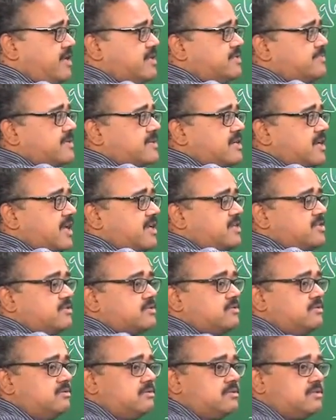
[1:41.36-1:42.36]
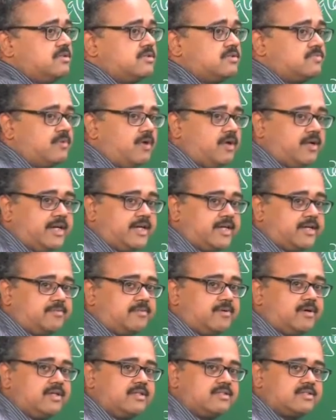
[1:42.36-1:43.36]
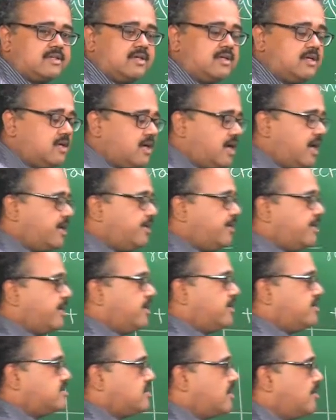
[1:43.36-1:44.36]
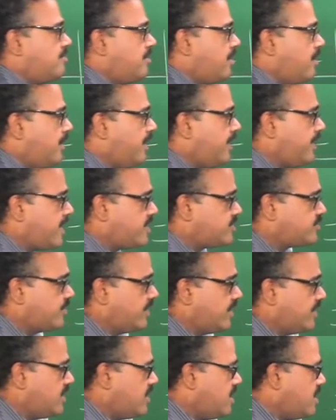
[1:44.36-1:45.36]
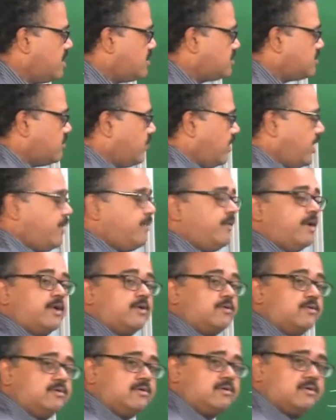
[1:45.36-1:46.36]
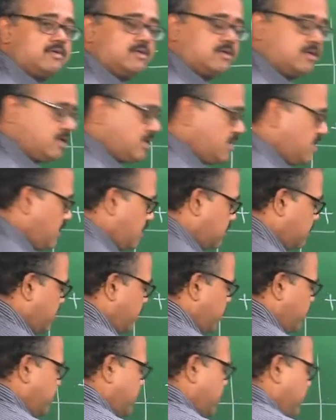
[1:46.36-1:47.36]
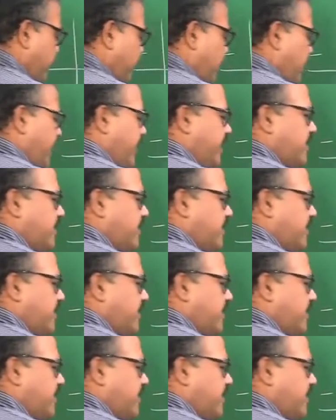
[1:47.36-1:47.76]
specialized to small data points, and you cannot stop early as well. So, what do we do? So, you typically